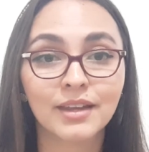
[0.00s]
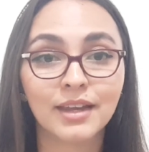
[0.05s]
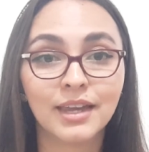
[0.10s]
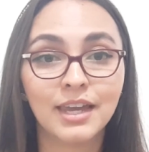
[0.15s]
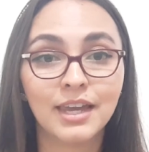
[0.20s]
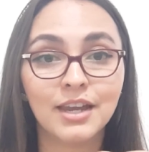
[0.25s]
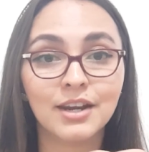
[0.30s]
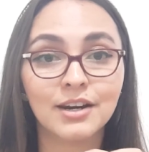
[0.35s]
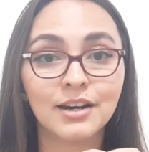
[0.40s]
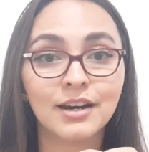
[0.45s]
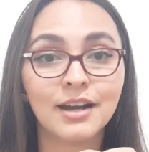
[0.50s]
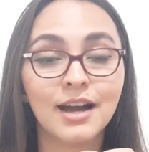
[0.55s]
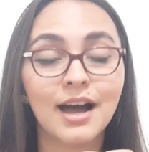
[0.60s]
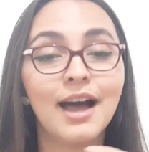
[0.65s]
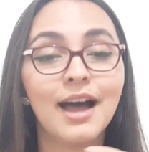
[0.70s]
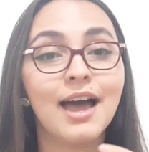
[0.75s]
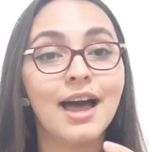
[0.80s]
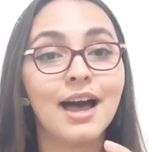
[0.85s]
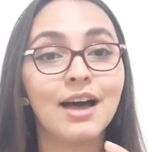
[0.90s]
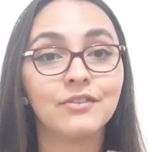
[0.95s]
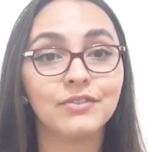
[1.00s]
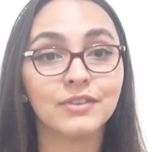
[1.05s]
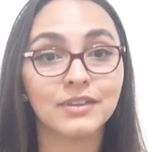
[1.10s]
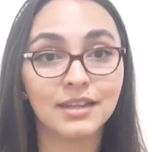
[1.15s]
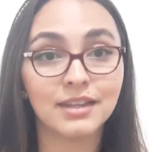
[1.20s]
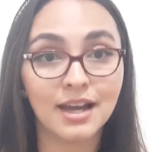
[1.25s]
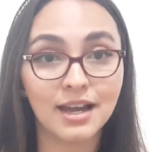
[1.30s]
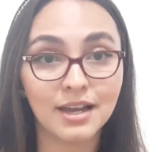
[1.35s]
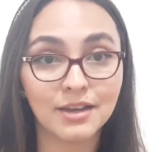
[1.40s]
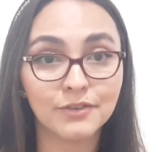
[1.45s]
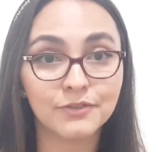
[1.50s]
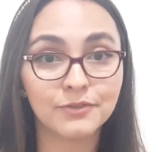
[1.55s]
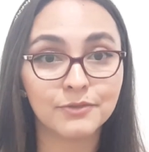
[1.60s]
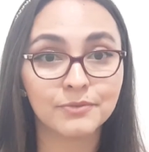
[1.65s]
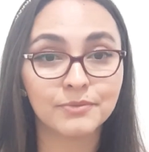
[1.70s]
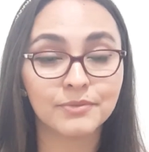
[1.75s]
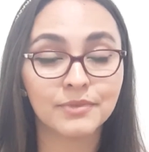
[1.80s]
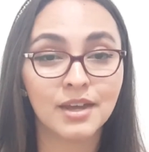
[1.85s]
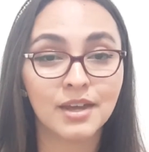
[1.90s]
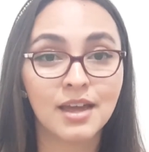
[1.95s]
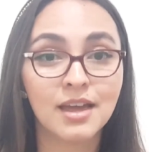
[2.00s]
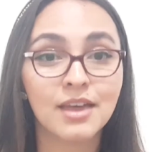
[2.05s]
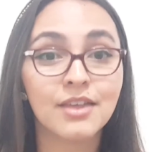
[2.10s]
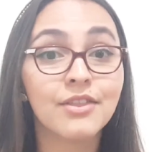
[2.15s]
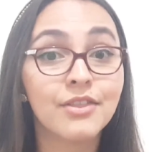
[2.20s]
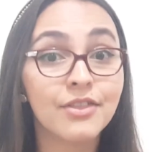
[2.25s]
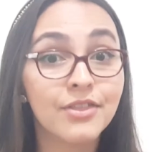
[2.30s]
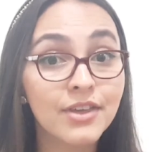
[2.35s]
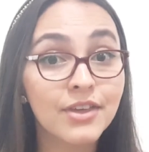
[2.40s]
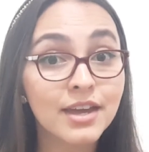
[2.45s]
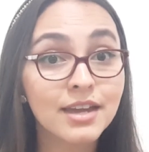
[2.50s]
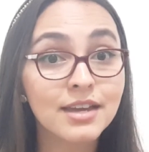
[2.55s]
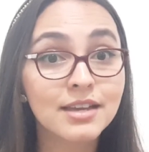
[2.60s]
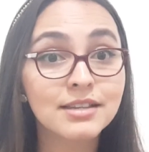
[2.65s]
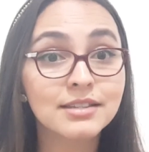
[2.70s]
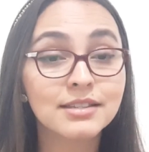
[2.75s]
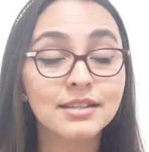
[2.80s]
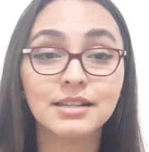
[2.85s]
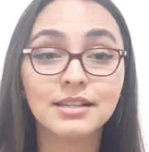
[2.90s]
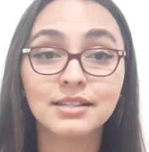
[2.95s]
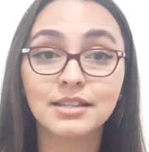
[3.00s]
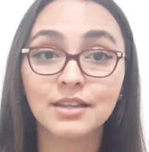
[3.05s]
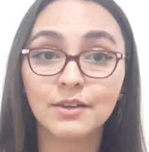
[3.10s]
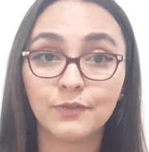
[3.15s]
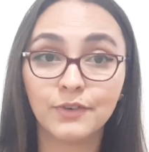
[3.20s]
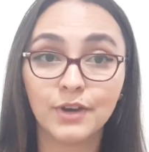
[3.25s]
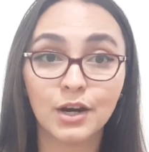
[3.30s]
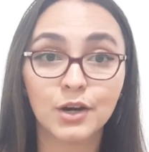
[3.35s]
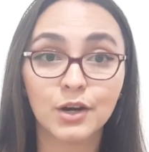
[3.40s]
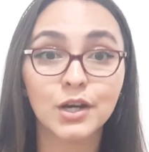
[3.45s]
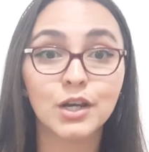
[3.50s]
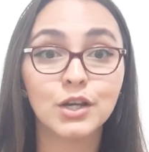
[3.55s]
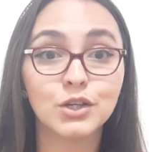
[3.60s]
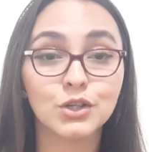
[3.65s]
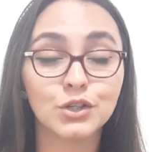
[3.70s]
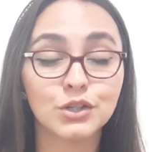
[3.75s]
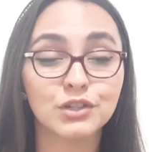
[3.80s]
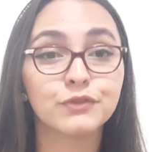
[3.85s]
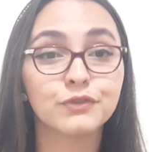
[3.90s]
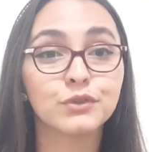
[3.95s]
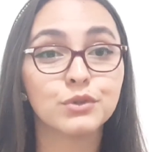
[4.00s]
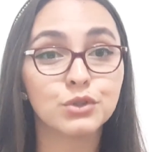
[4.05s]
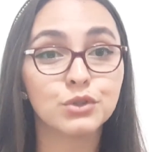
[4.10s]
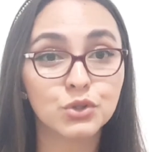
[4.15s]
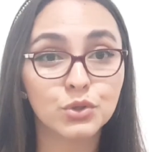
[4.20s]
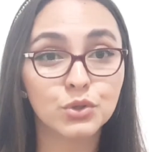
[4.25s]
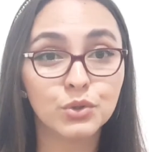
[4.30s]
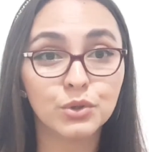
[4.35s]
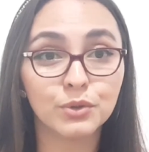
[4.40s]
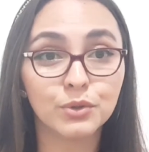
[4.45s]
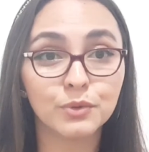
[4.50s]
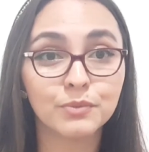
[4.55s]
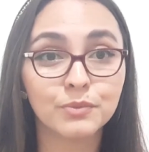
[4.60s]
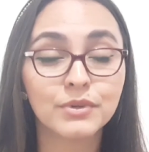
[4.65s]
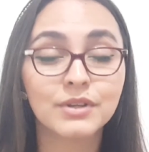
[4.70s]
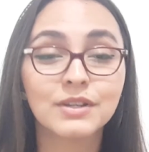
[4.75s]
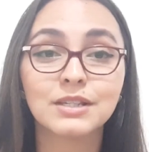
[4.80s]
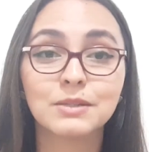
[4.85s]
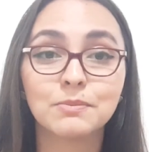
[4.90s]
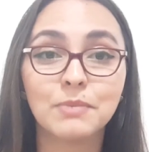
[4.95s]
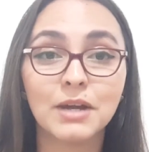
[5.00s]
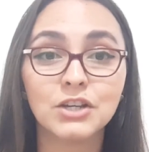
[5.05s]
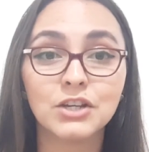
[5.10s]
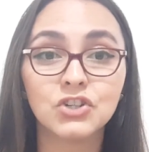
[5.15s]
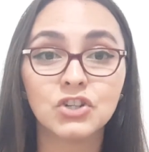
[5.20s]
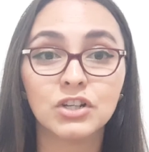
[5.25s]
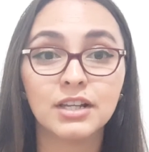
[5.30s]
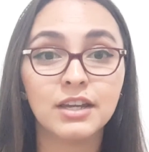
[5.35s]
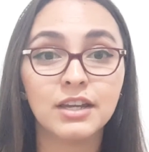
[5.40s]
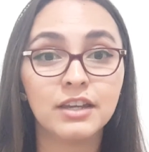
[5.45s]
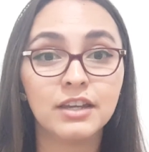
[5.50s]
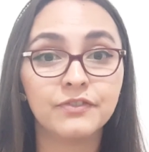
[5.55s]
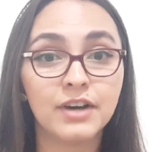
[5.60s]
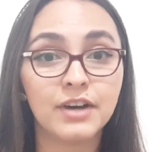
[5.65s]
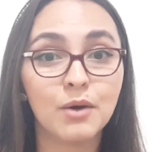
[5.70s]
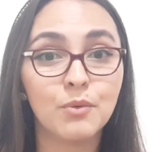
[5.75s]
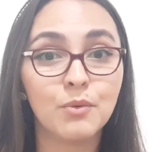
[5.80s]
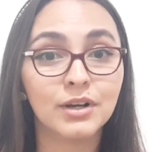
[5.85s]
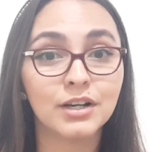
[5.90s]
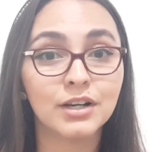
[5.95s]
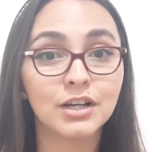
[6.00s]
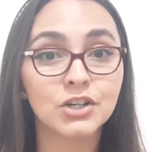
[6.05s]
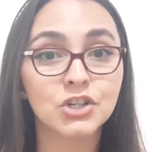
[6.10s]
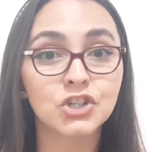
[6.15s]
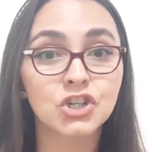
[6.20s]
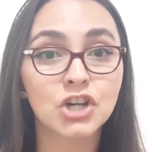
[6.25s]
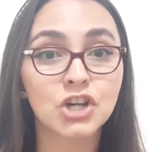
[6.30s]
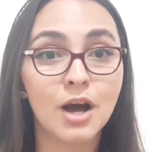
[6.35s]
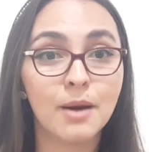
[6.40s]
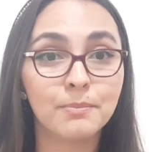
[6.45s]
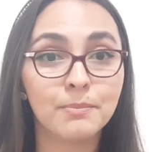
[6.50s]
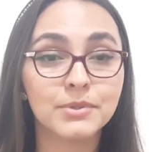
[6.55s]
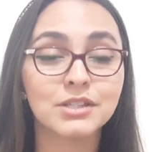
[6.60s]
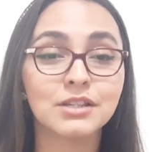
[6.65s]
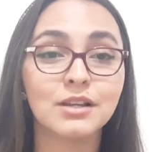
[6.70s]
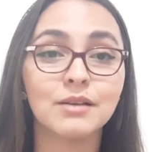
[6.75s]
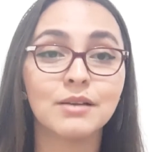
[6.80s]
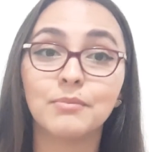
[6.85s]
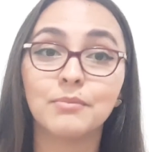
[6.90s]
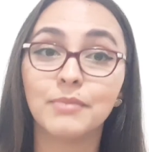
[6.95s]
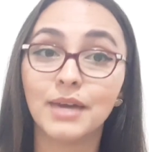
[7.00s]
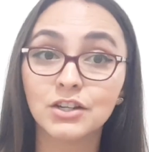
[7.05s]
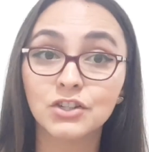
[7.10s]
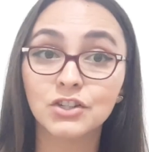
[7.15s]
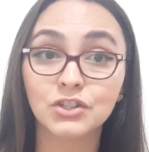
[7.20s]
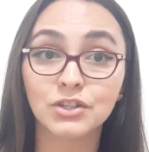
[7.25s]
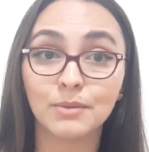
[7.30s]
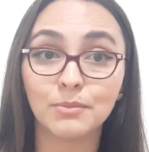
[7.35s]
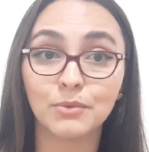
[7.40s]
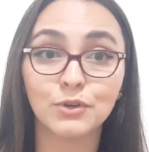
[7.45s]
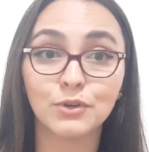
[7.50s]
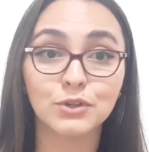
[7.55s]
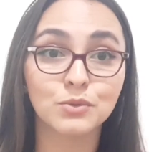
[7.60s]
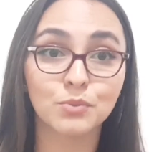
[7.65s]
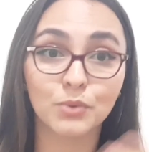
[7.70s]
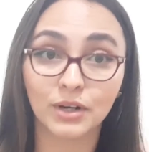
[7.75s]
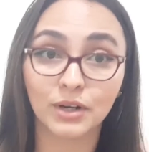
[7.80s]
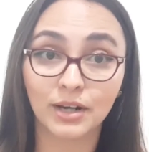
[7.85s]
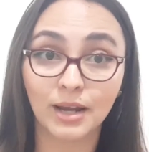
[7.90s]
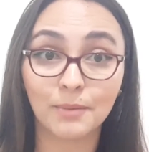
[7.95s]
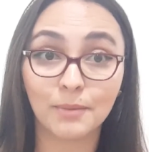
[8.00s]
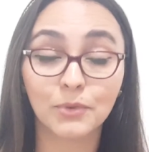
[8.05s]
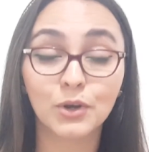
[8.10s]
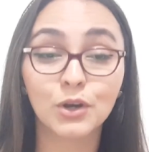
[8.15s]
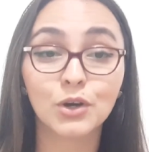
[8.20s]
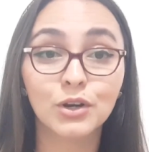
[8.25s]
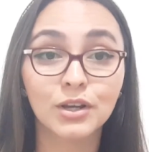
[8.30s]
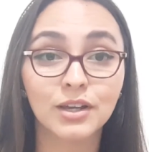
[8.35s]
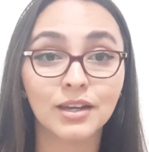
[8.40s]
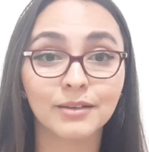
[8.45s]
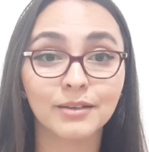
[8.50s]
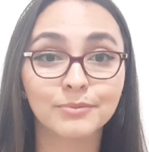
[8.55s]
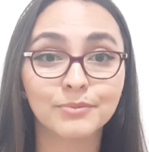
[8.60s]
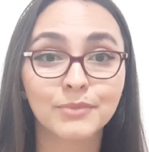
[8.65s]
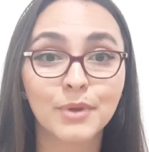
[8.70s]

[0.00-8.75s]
Here I have a knife. This is a very useful tool, especially if I want to chop some vegetables when I'm cooking.